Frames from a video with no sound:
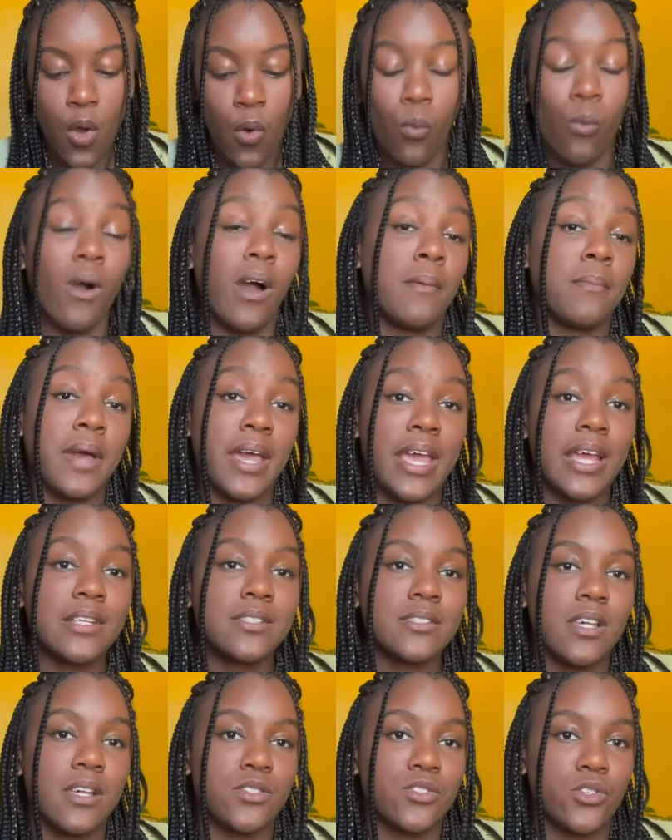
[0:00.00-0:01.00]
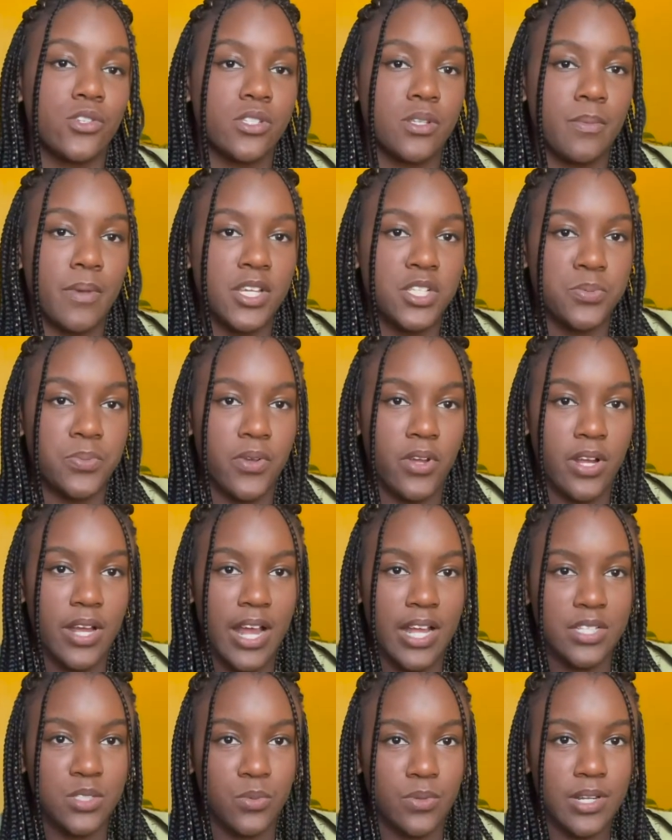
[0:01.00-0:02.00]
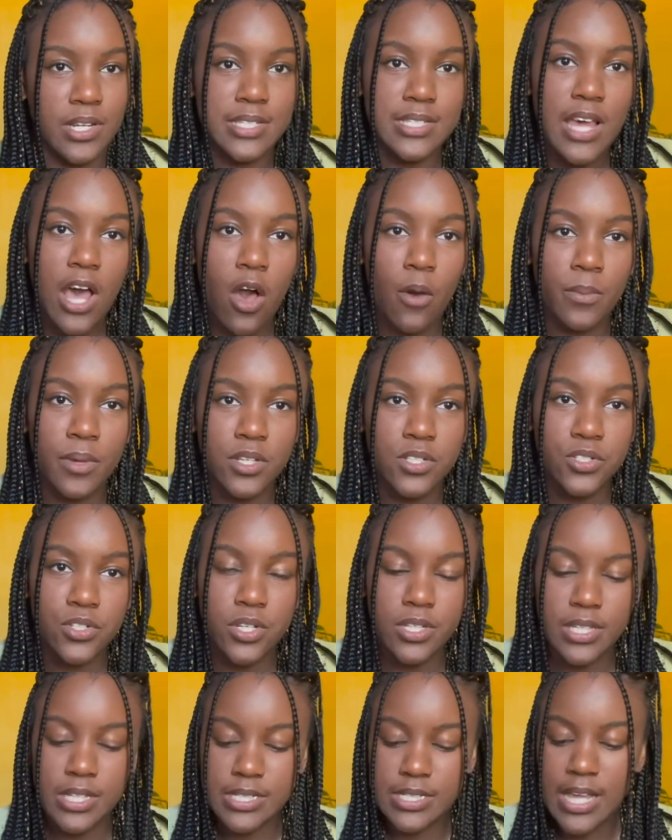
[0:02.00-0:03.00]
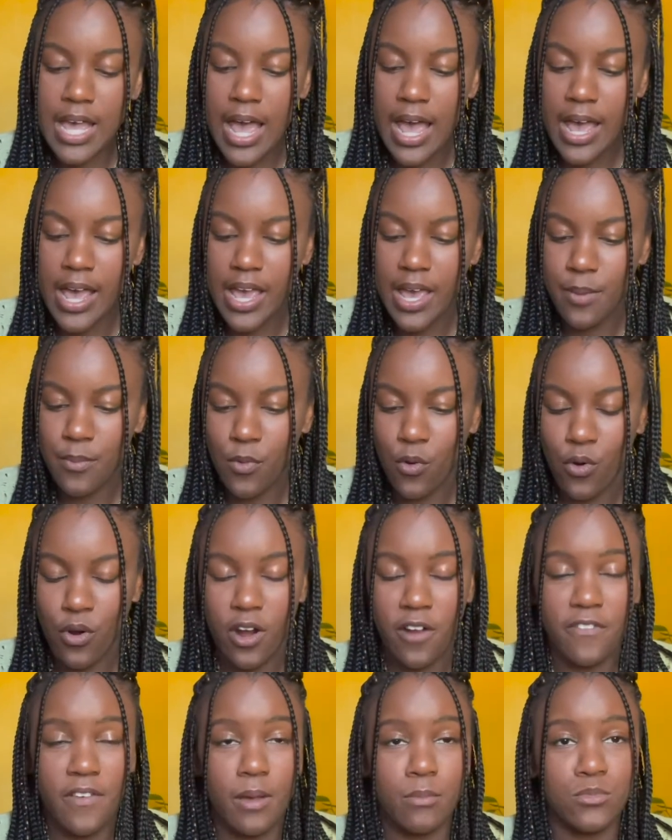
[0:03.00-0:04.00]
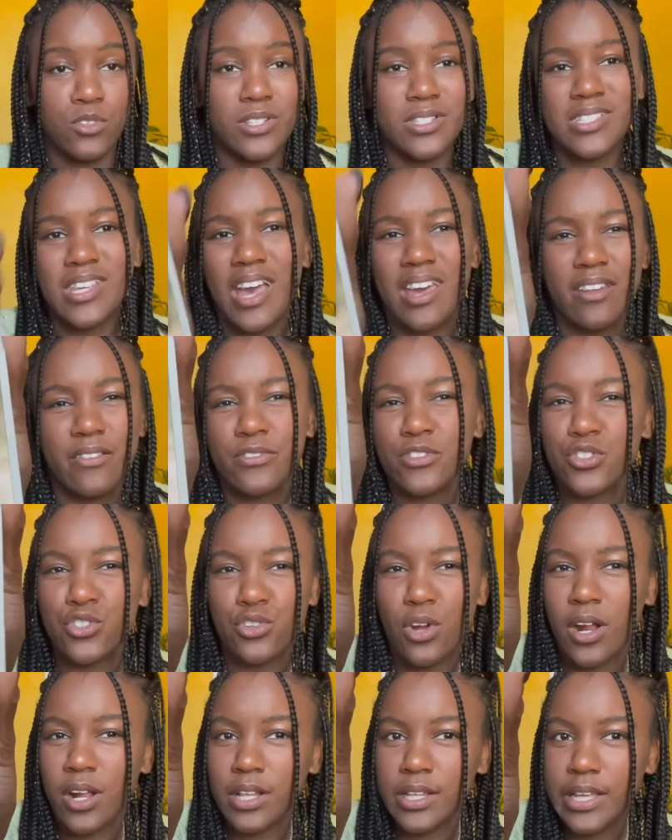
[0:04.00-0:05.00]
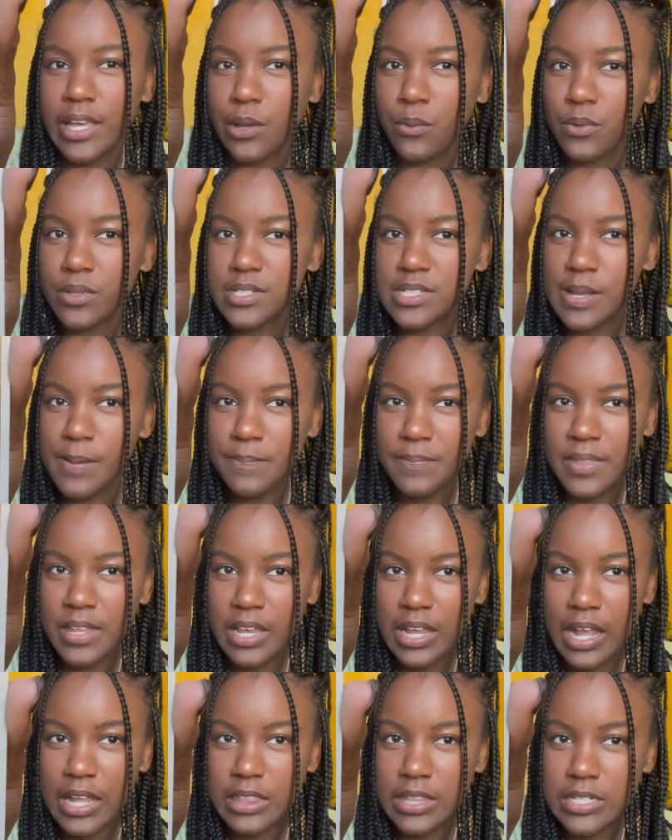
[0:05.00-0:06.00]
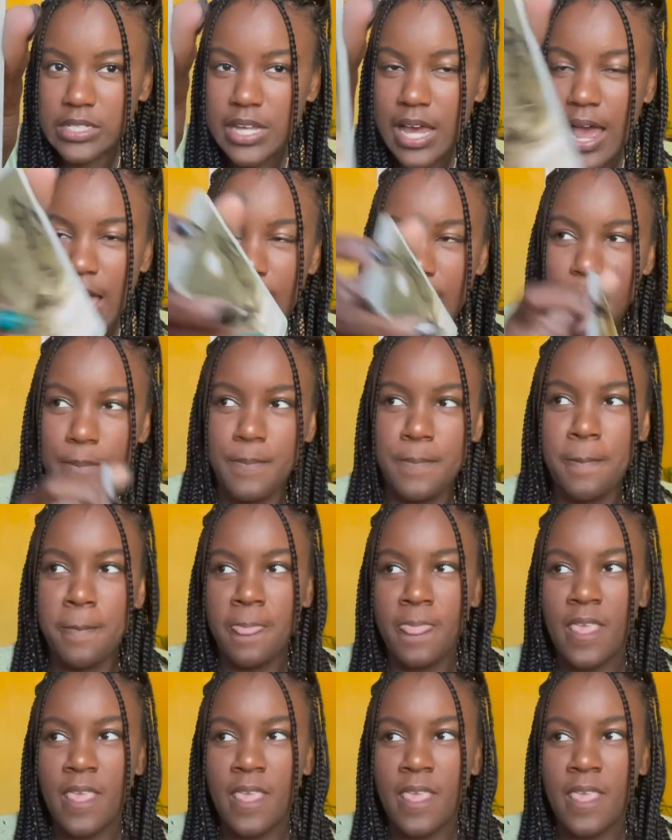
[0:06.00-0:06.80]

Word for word: what my ancestors and my spirit guides want to tell me during the time, or if I'm just kind of struggling with something at the time